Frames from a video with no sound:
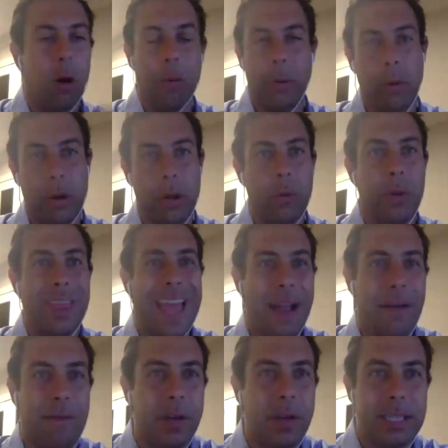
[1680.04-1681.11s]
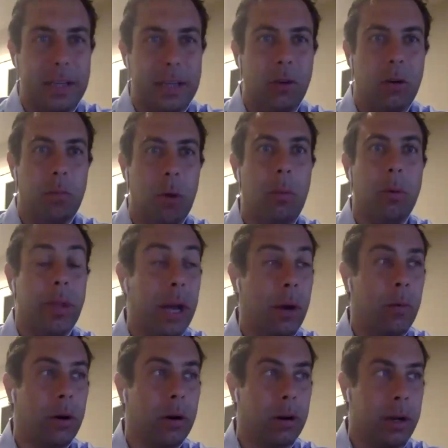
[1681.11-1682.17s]
we working with every single mobile
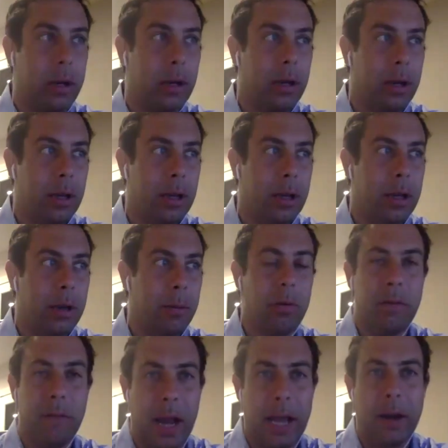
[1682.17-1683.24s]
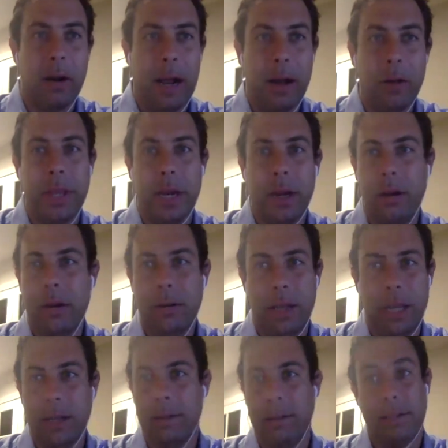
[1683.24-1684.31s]
network provider out there
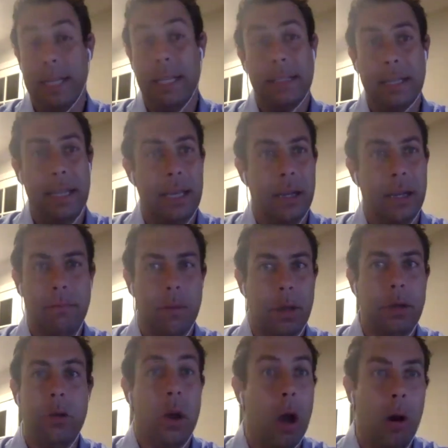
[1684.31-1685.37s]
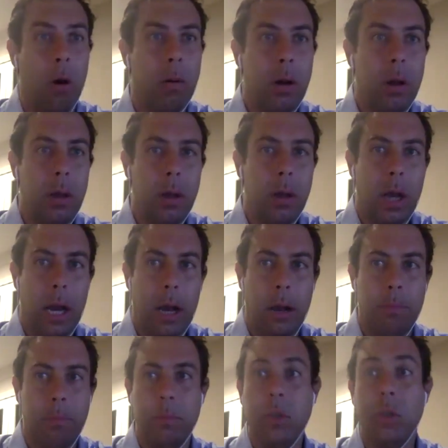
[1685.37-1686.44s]
in Tanzania? No.
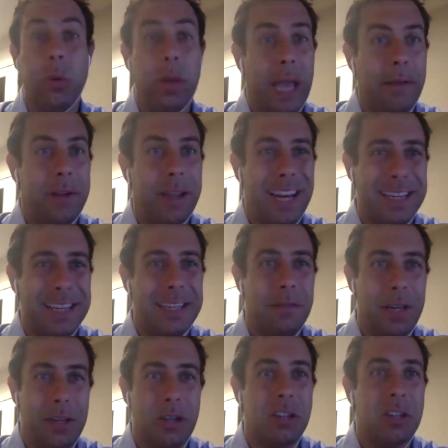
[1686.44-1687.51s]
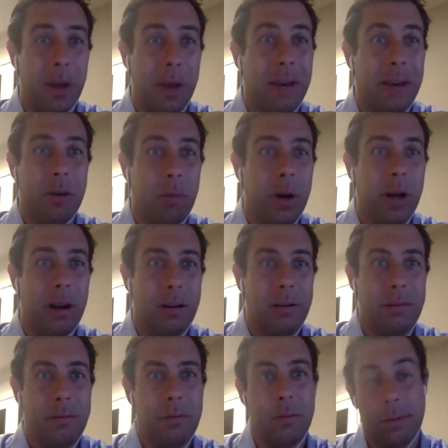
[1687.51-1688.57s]
Do we have connectivity just about everywhere,
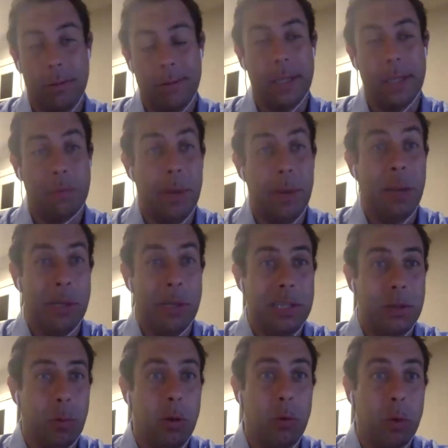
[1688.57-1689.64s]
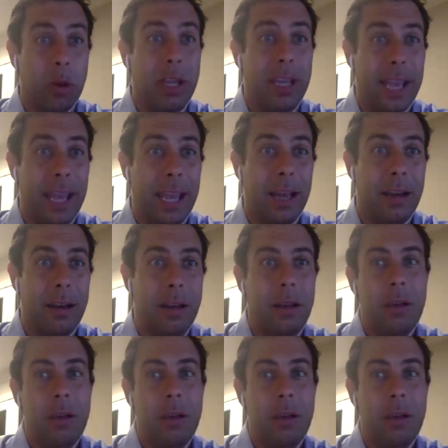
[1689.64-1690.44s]
or as many places as we really can?